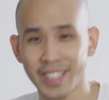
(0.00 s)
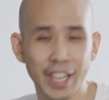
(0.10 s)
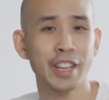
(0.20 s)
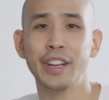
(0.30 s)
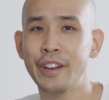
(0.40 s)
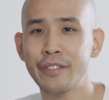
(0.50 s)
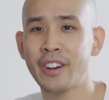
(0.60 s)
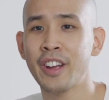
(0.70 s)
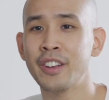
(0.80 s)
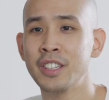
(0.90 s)
get an air
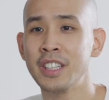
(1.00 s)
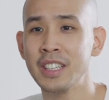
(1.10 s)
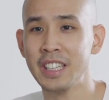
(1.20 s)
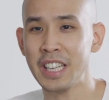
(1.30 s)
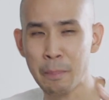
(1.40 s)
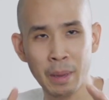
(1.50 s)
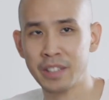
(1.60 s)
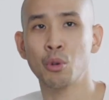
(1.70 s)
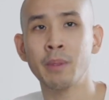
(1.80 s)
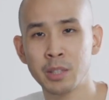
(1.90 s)
fryer, it
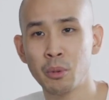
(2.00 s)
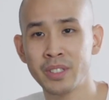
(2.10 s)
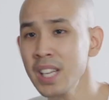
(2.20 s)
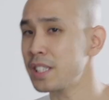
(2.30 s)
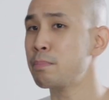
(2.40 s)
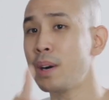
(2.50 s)
makes so much more sense.